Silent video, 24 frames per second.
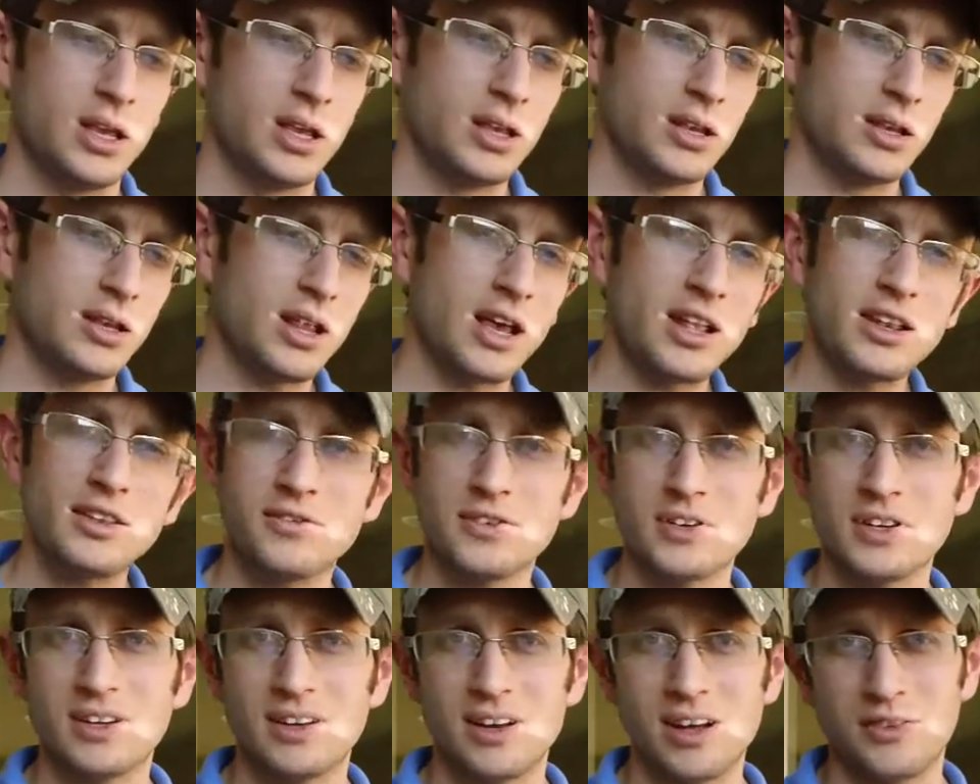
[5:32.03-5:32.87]
not
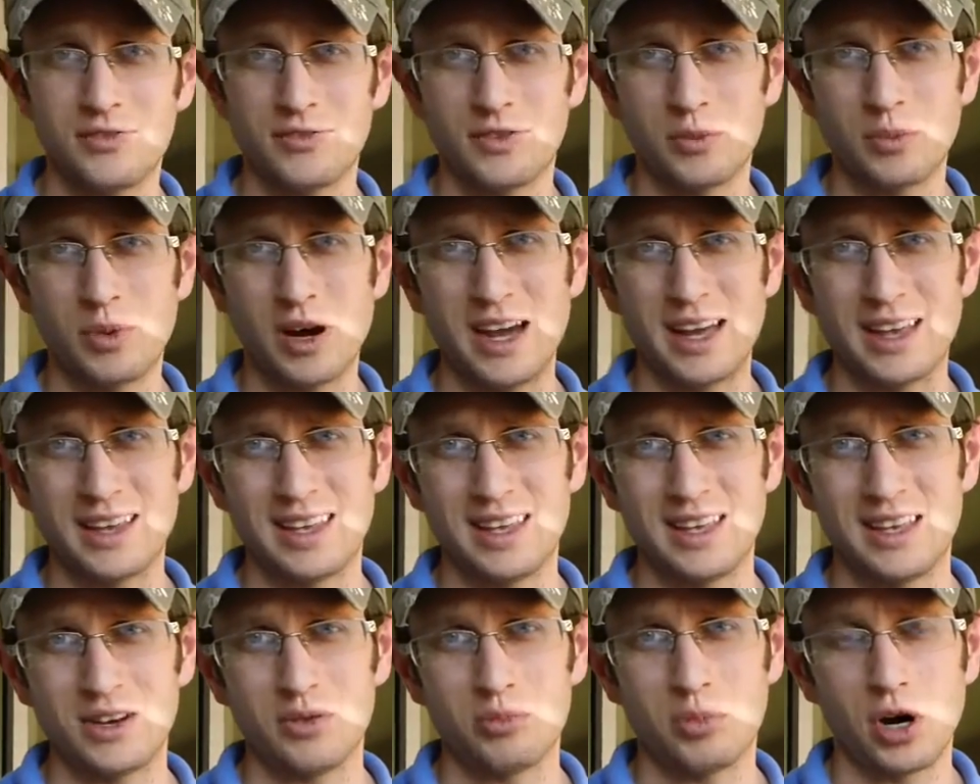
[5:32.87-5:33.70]
even enough to buy a
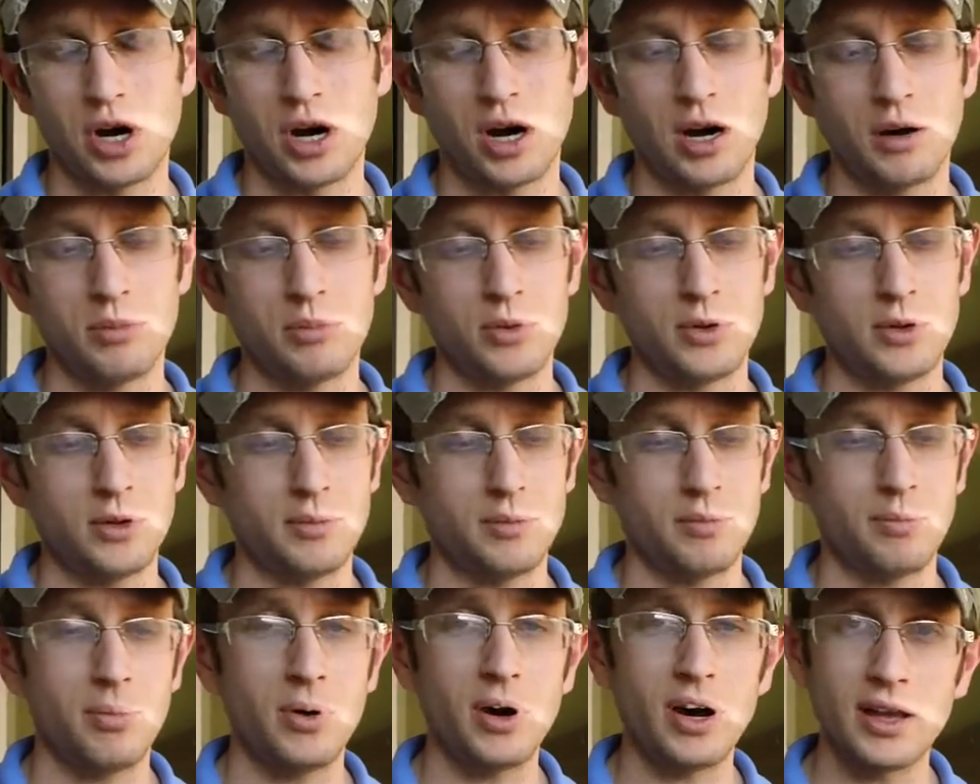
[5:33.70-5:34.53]
can of pop.
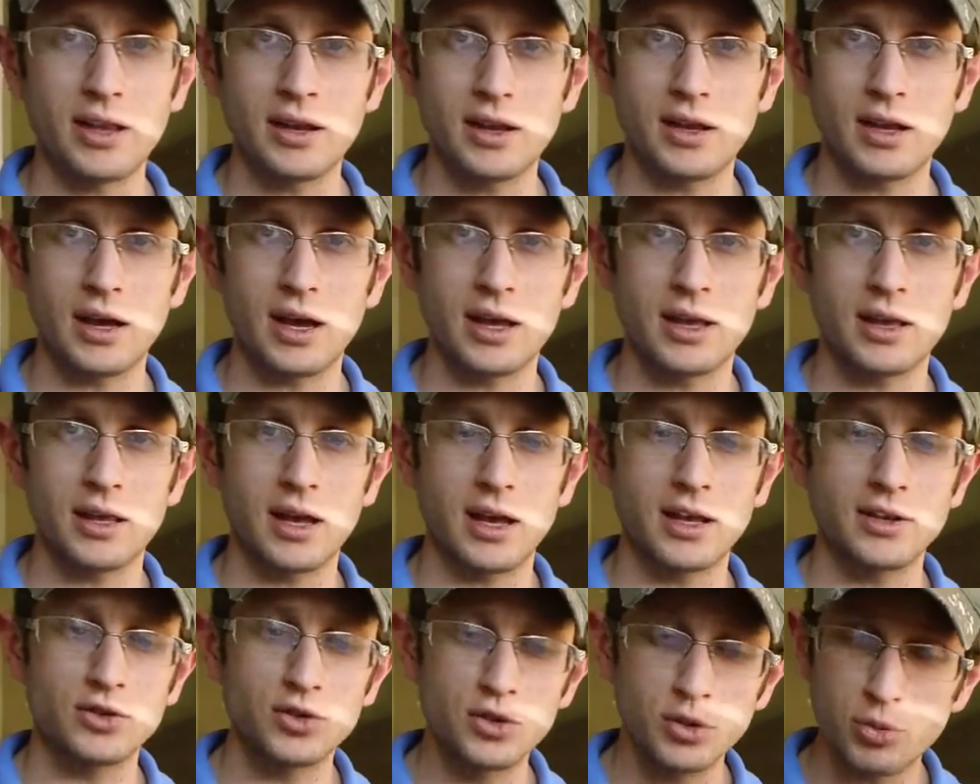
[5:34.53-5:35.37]
But
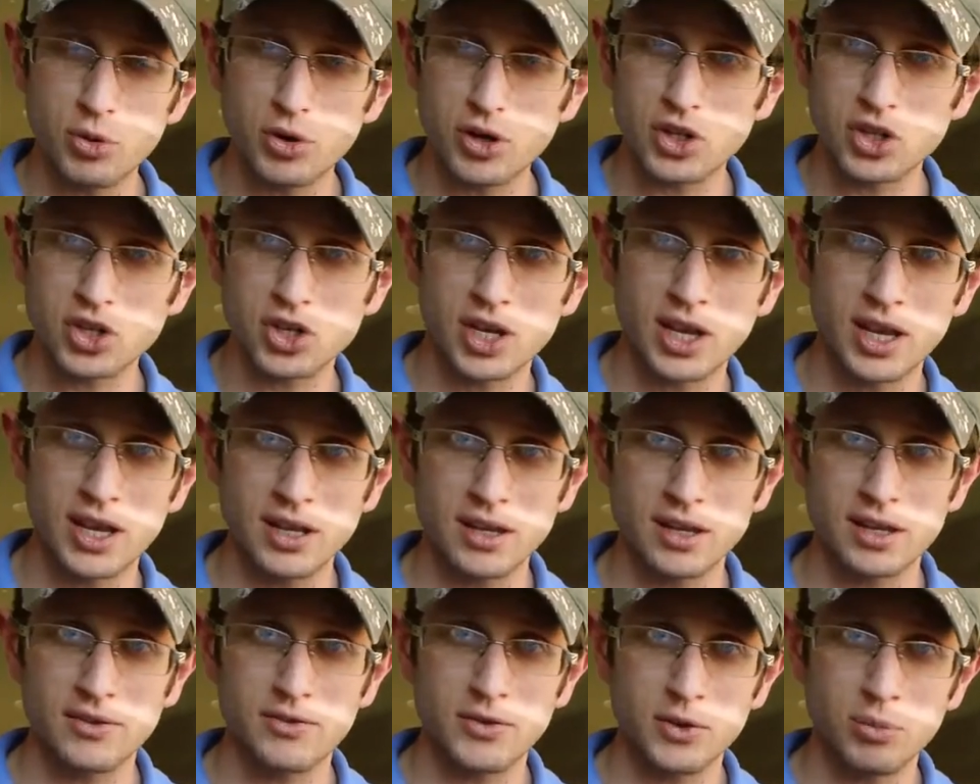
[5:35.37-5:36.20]
I do
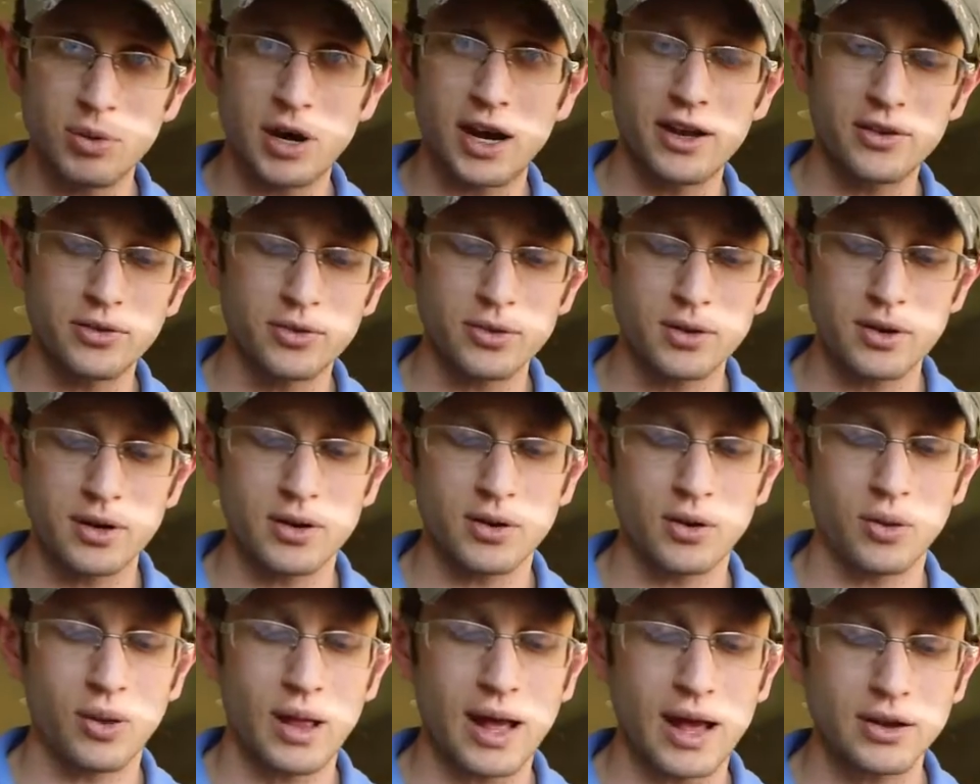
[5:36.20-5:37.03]
appreciate if you buy through it.
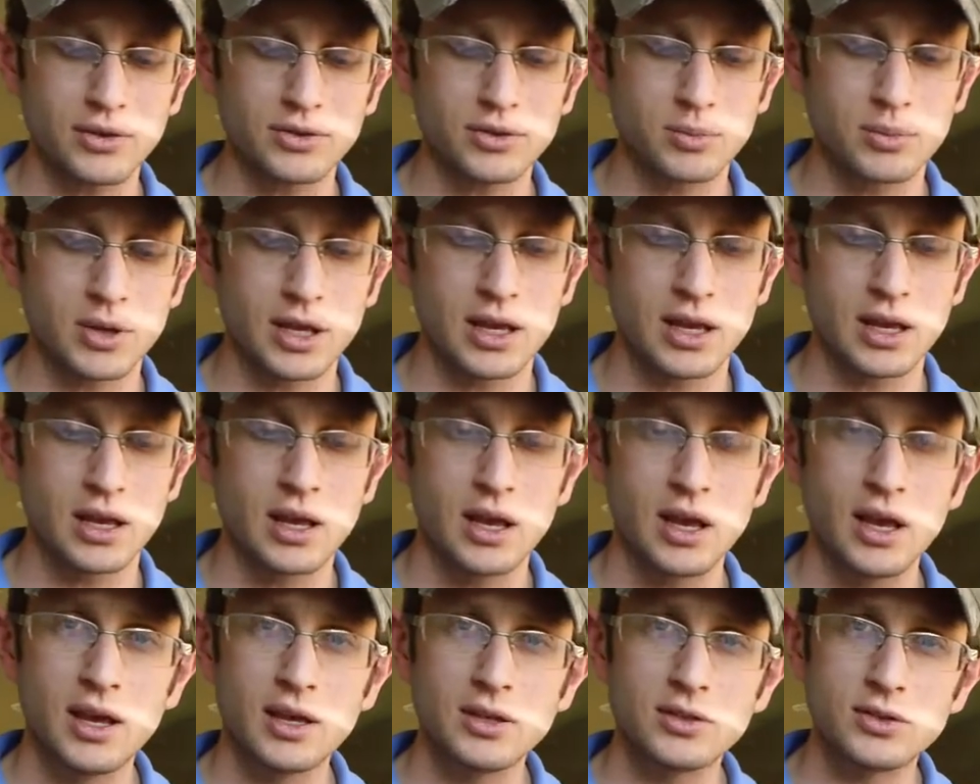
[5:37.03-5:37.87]
It allows me
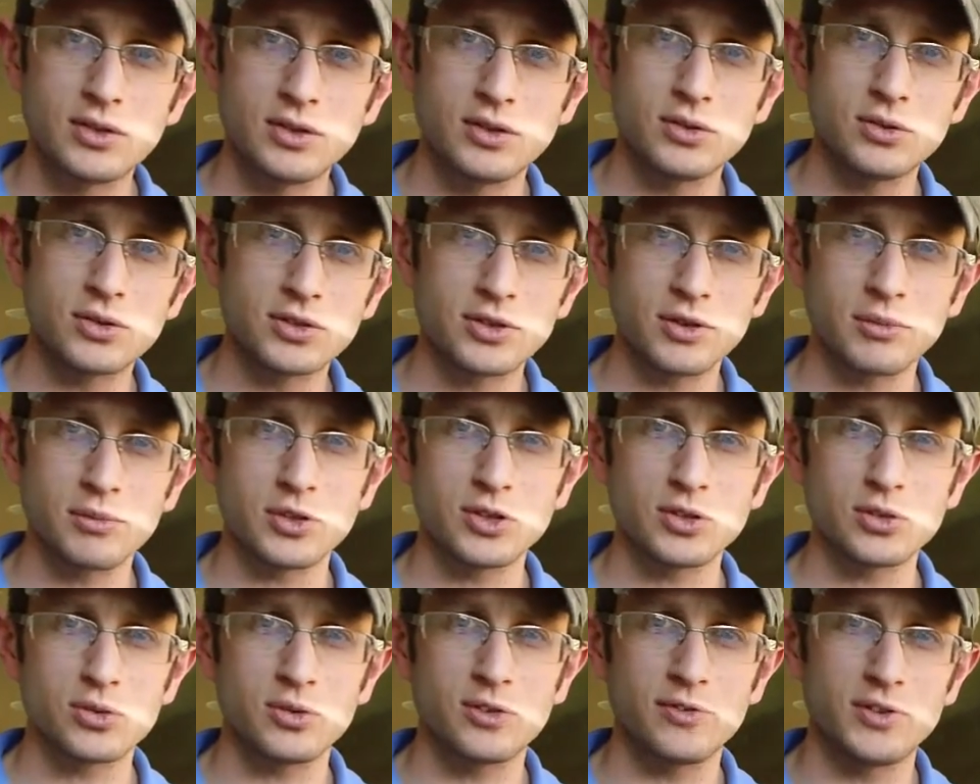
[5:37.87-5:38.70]
to do some of
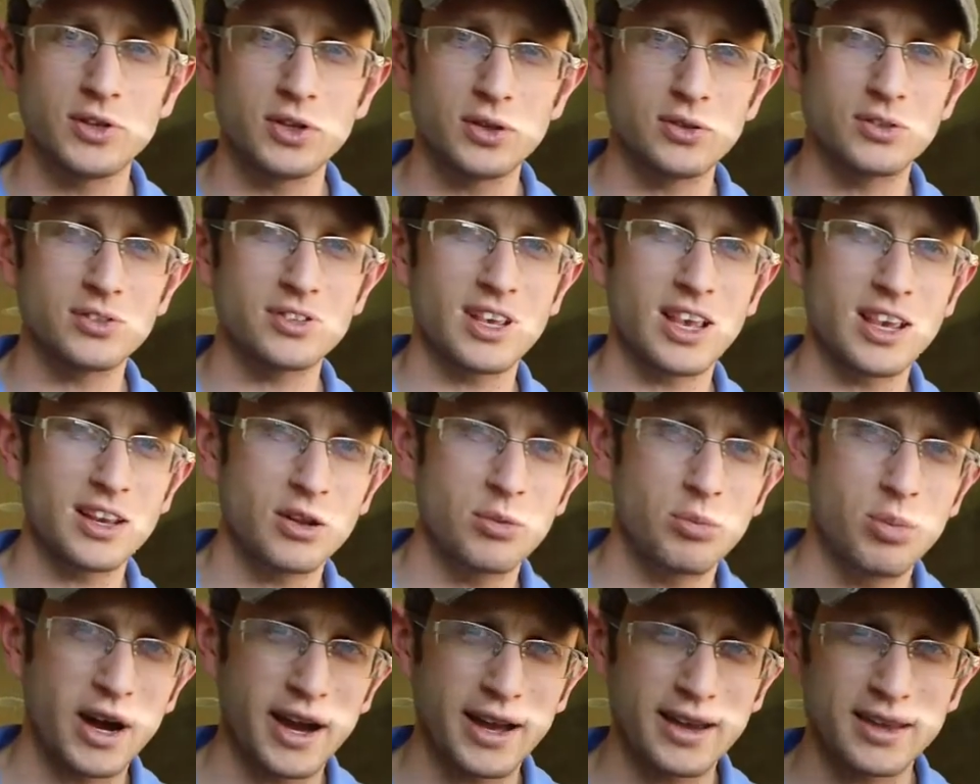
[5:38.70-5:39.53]
these reviews. I had
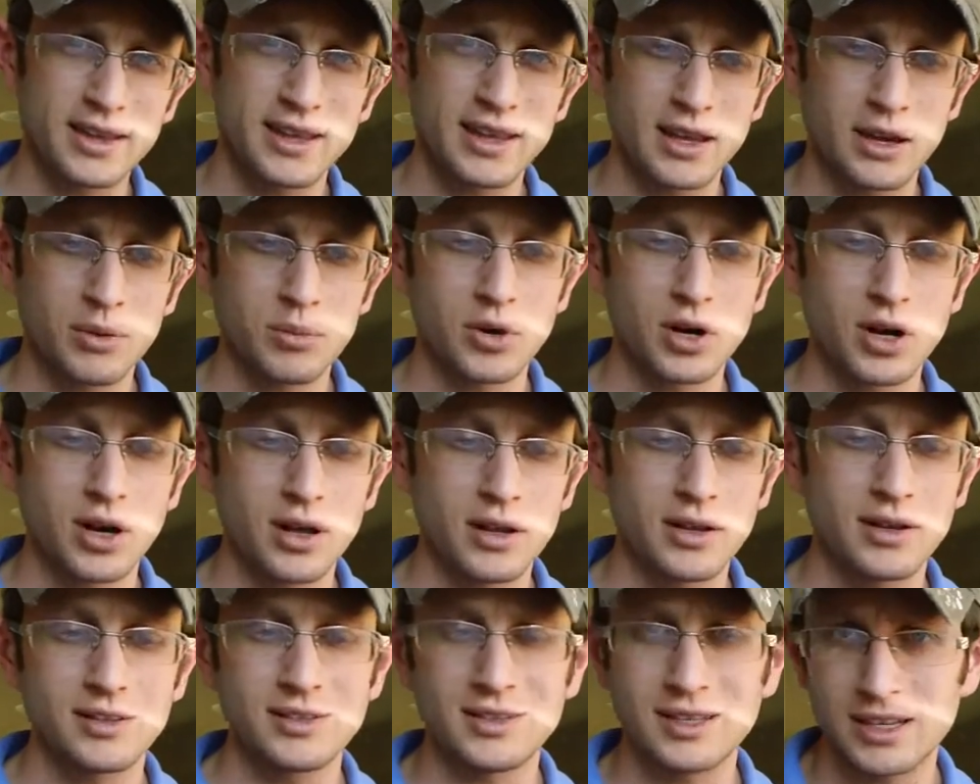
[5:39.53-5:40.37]
to buy a camera,
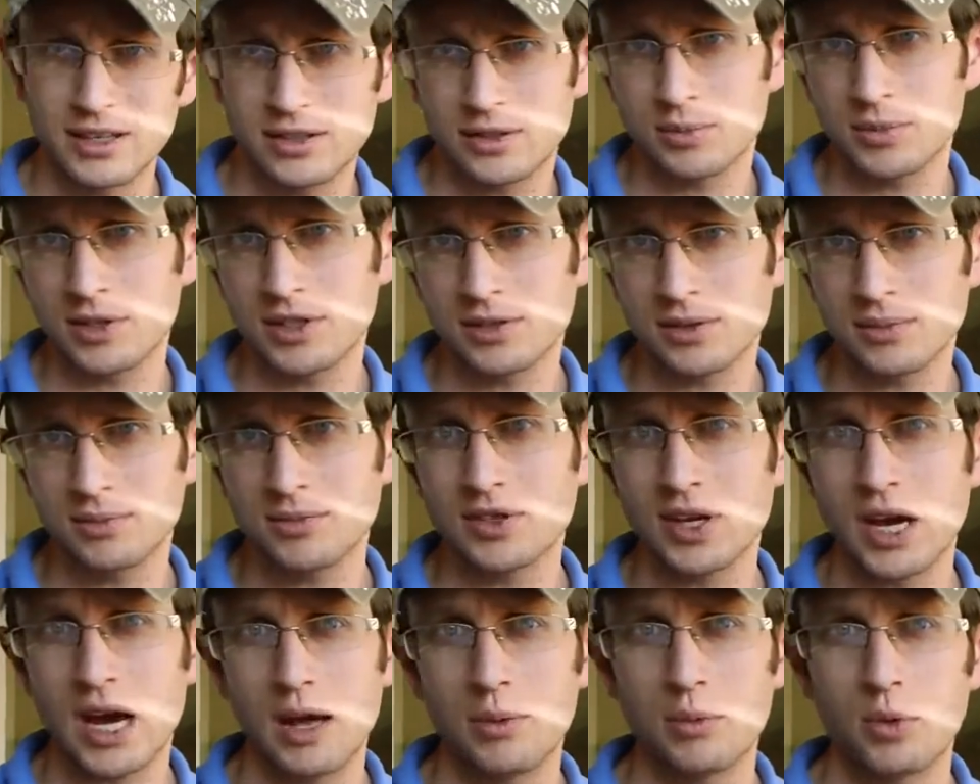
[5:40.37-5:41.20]
and it takes me some
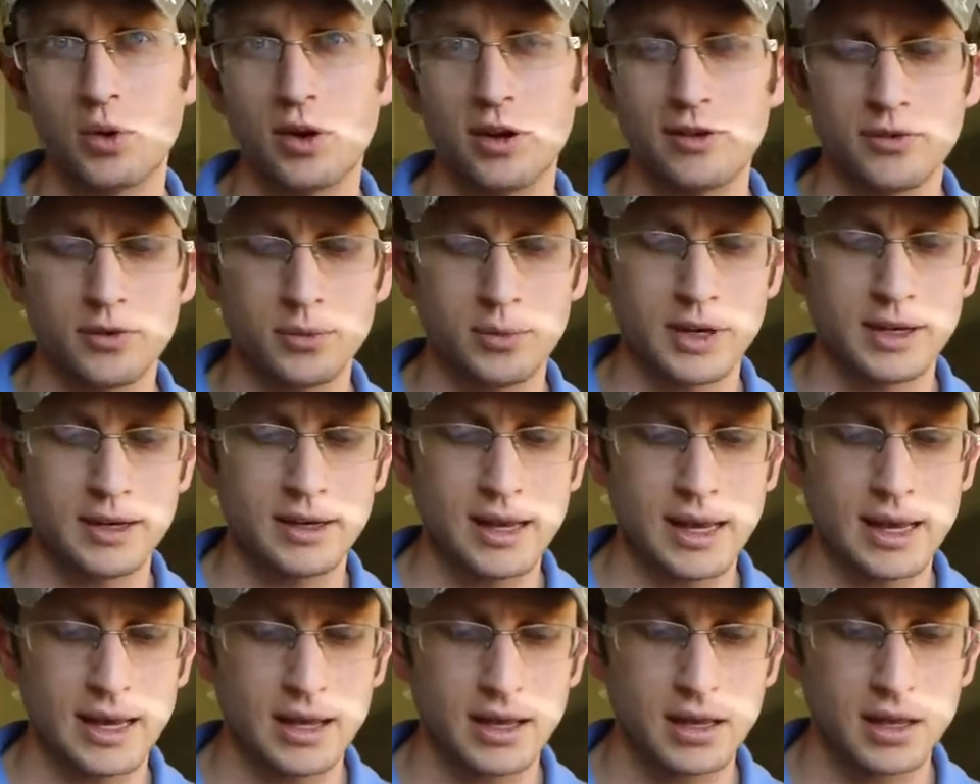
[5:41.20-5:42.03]
time away from my
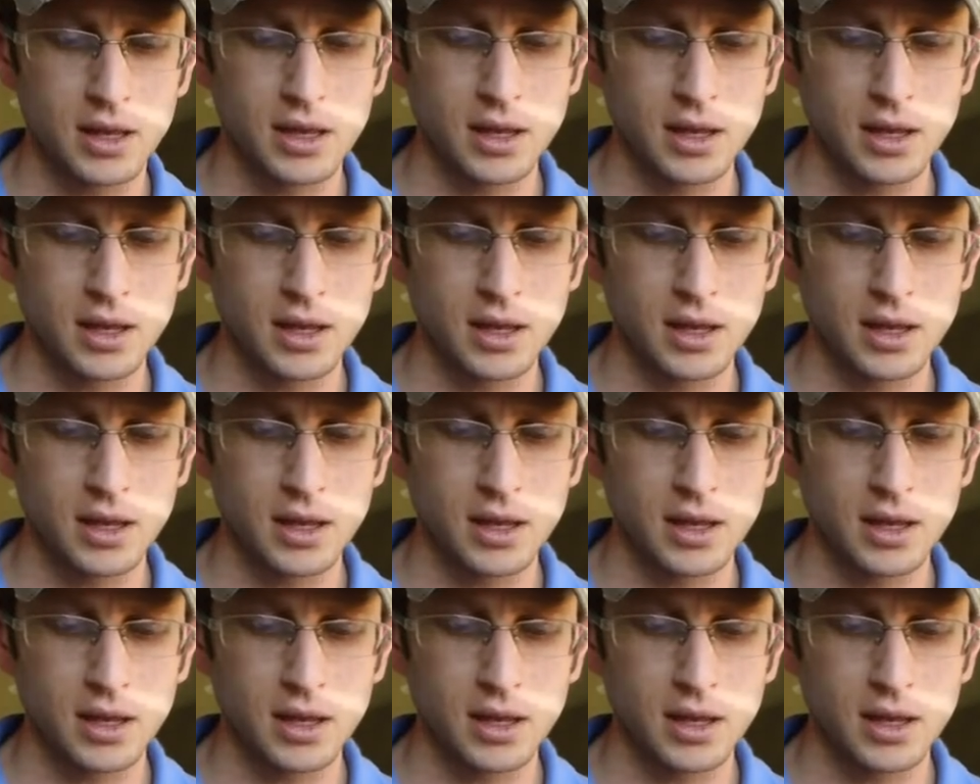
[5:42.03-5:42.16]
day